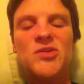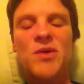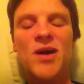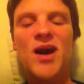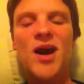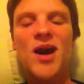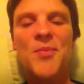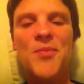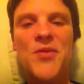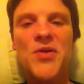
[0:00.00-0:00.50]

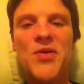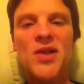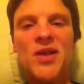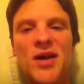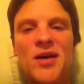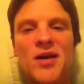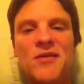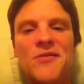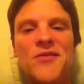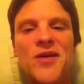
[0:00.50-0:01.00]
couple
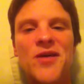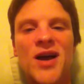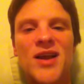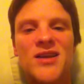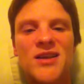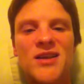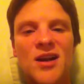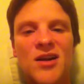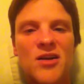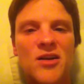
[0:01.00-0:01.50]
of uh,
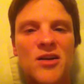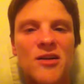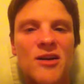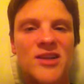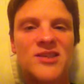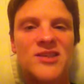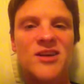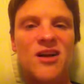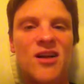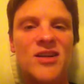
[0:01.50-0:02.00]
younger
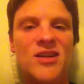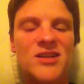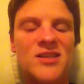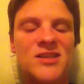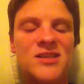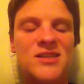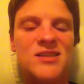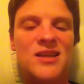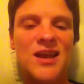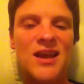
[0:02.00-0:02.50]

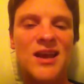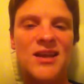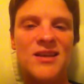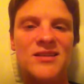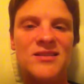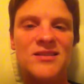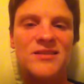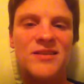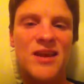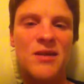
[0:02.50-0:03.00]
adults,
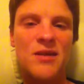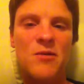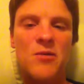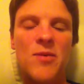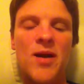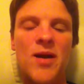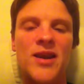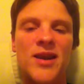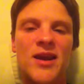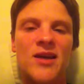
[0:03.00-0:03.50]
and they were
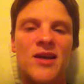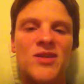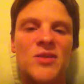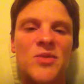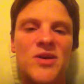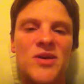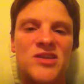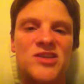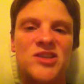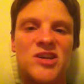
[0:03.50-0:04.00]
riding on the
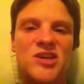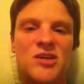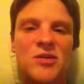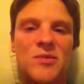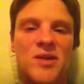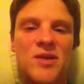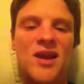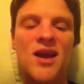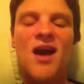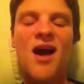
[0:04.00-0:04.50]
bus
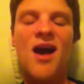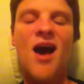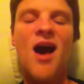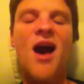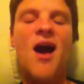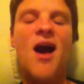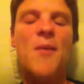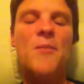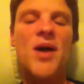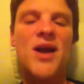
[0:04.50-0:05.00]
too. And
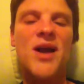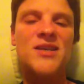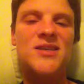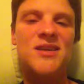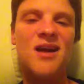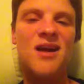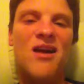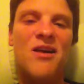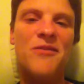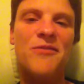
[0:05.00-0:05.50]

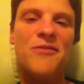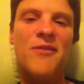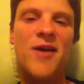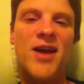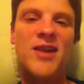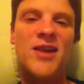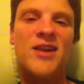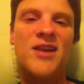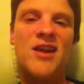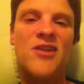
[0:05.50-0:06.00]
myself
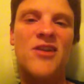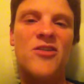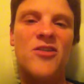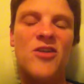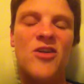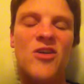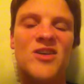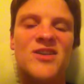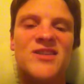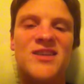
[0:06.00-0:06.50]
and another
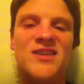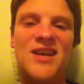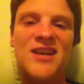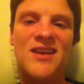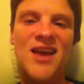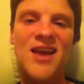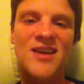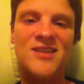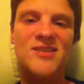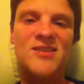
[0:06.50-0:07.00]
girl
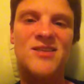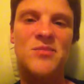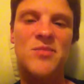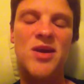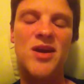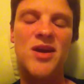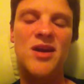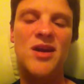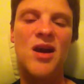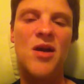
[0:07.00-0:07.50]
sitting next to
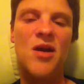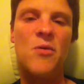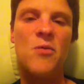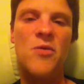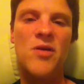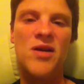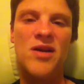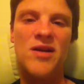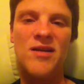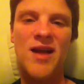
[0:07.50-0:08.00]
me
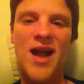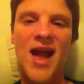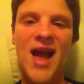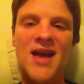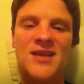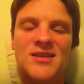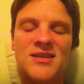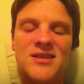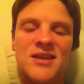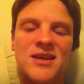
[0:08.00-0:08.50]
were
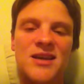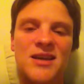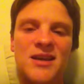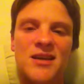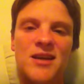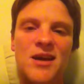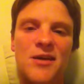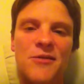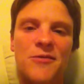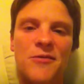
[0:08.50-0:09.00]

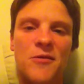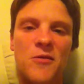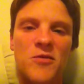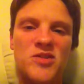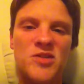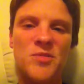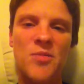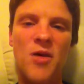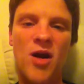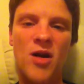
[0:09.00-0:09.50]
asking uh, for,
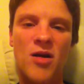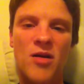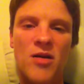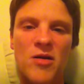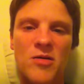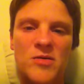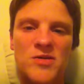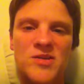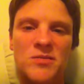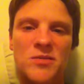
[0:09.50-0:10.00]
to
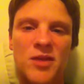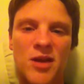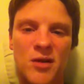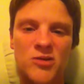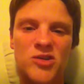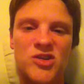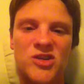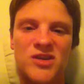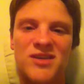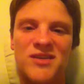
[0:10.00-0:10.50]
borrow some
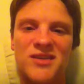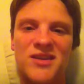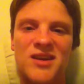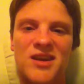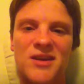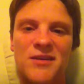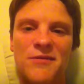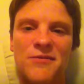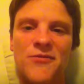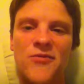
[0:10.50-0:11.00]
lotion
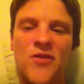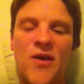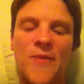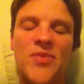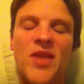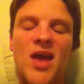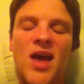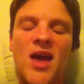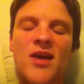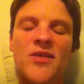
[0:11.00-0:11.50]
if
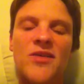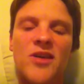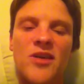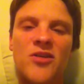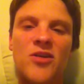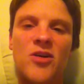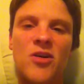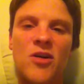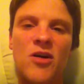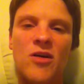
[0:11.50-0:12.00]
um, the
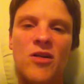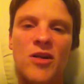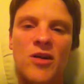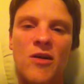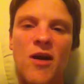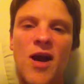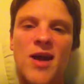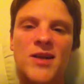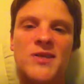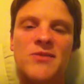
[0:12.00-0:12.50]
other girl
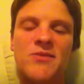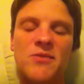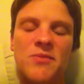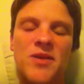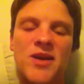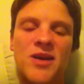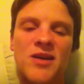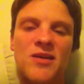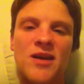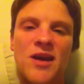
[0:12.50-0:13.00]
across from
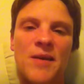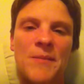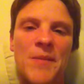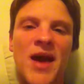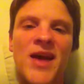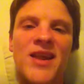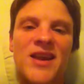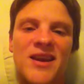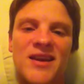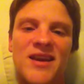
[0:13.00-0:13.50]
me um,
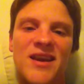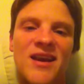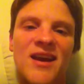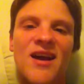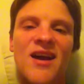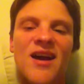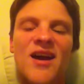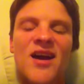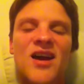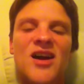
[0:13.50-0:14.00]
had any.
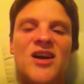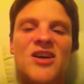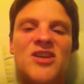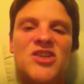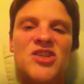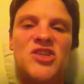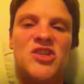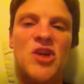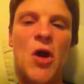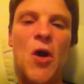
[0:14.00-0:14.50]

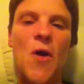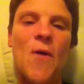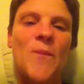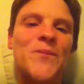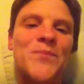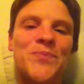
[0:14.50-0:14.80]
So